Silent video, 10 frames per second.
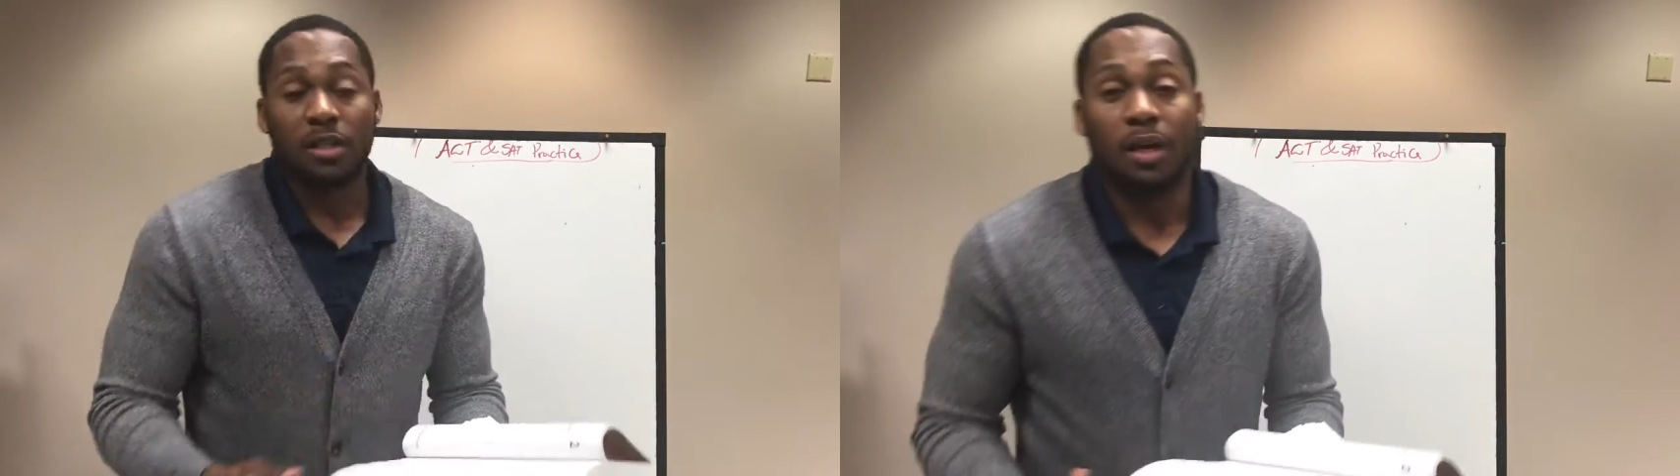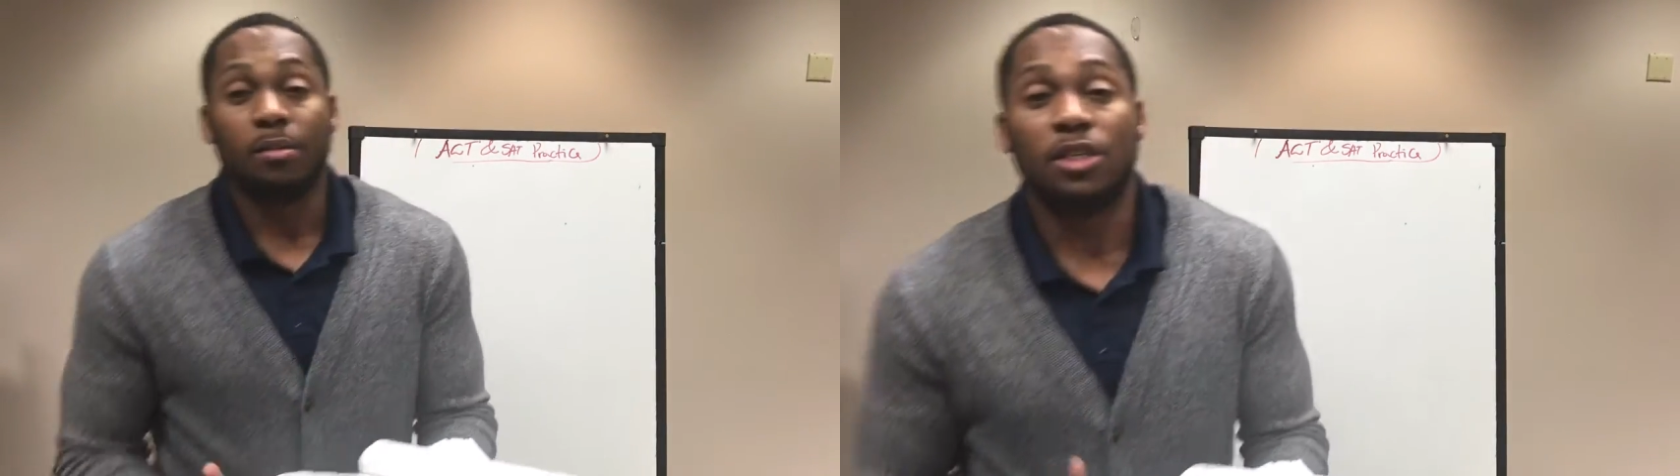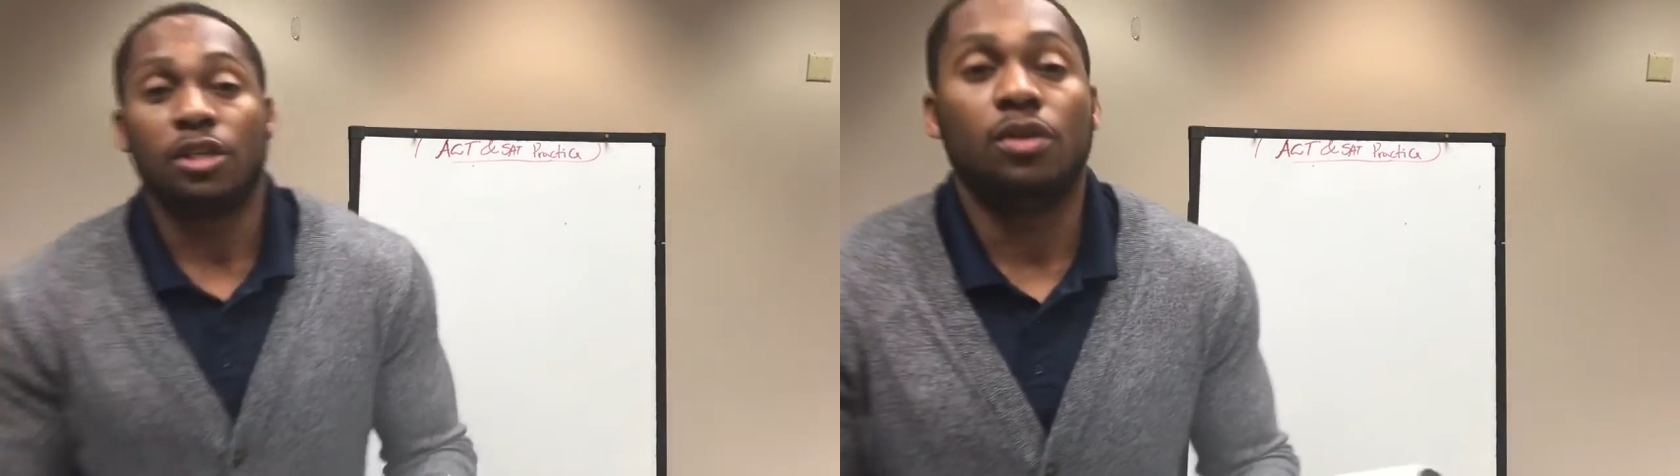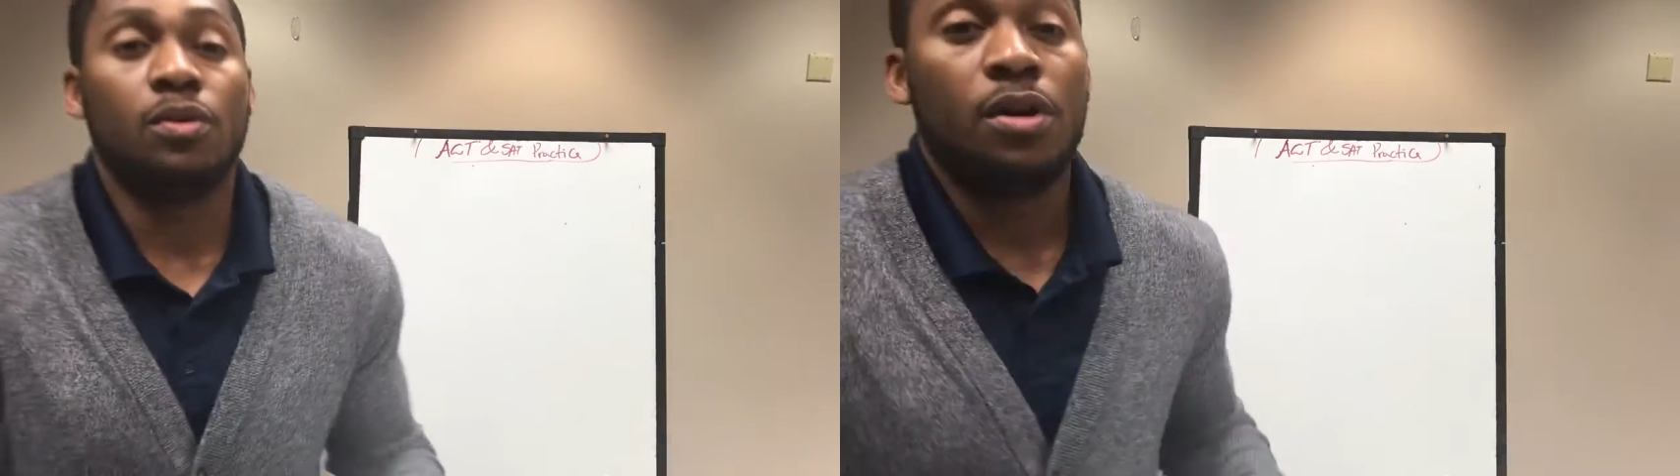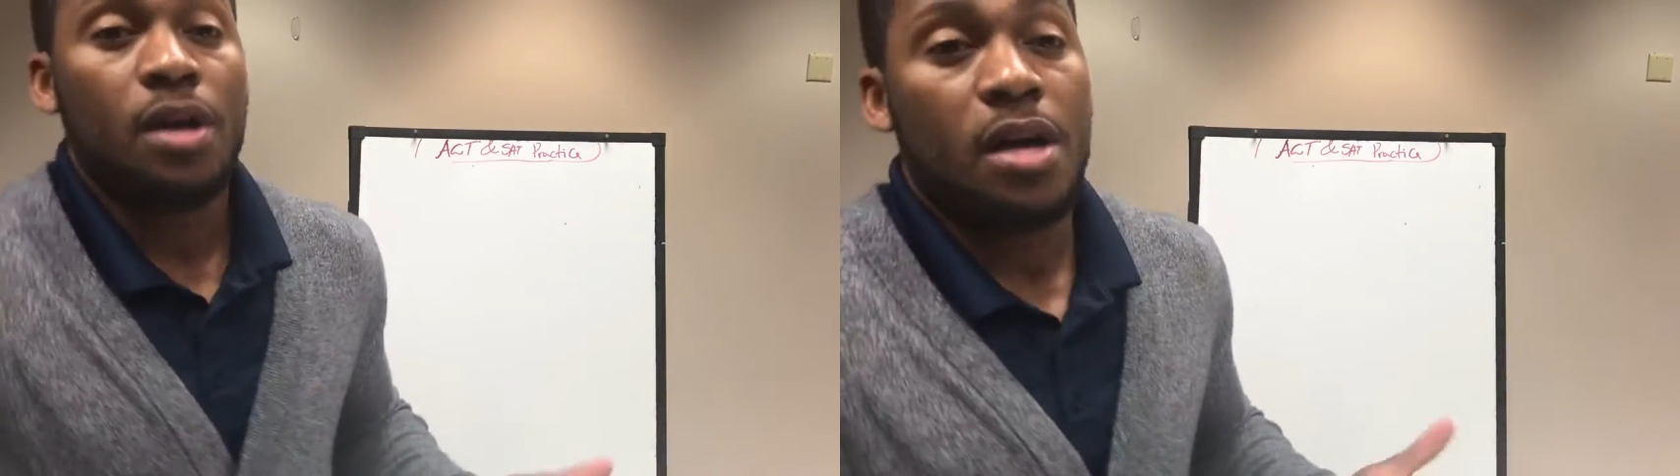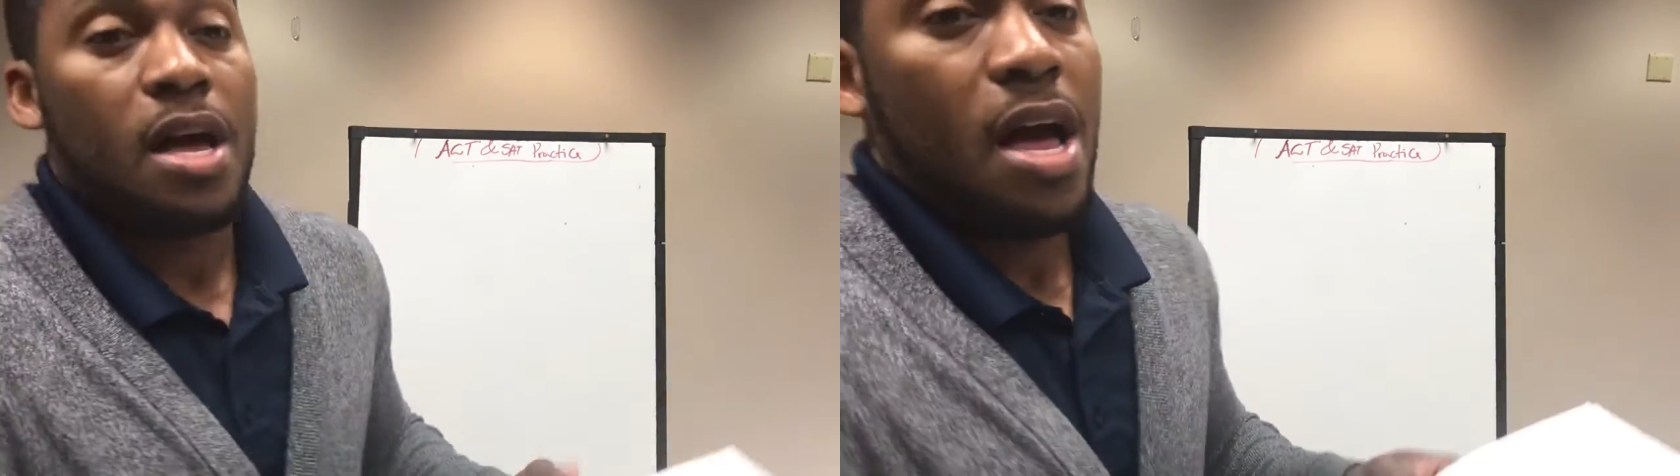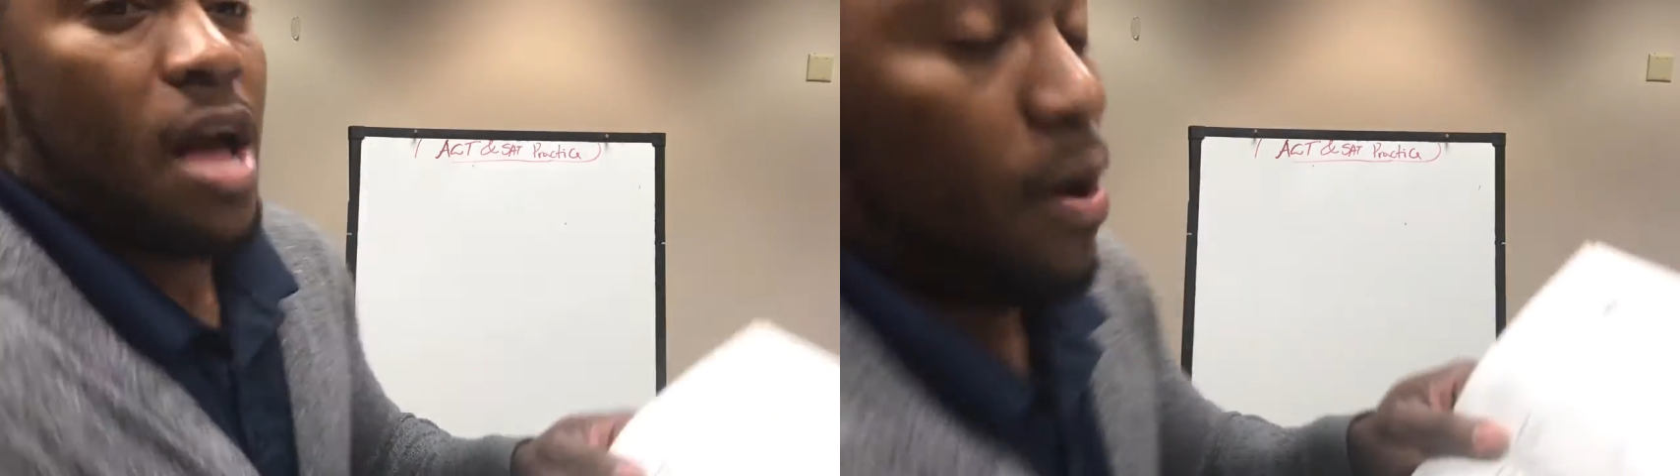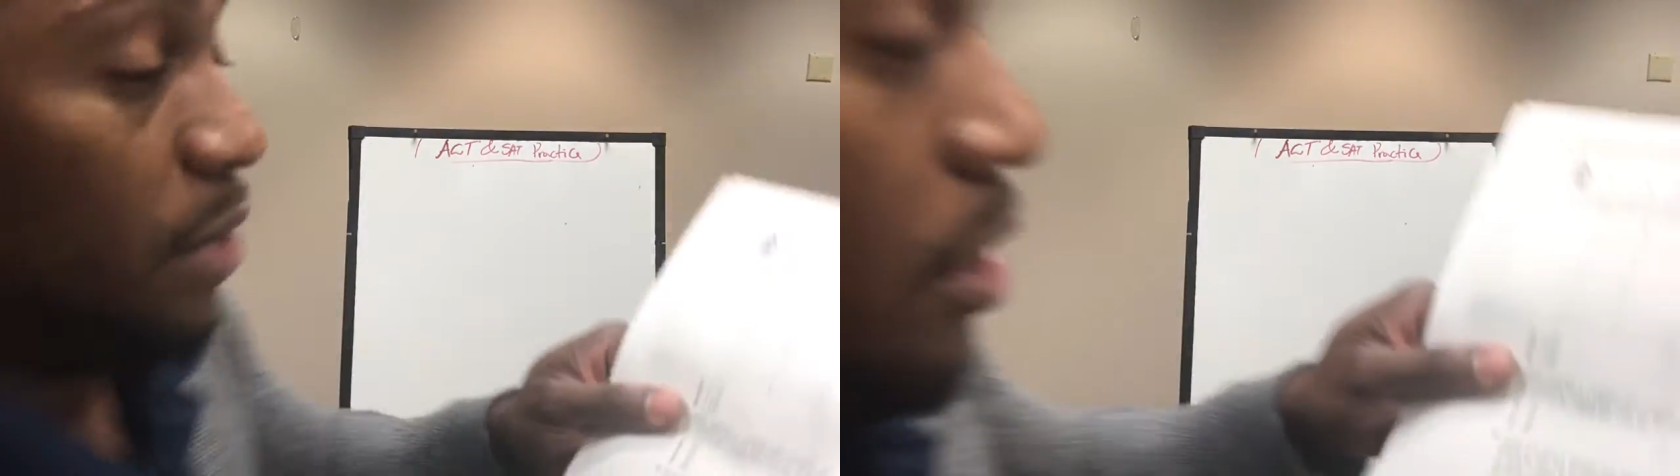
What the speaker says: So let me show you how we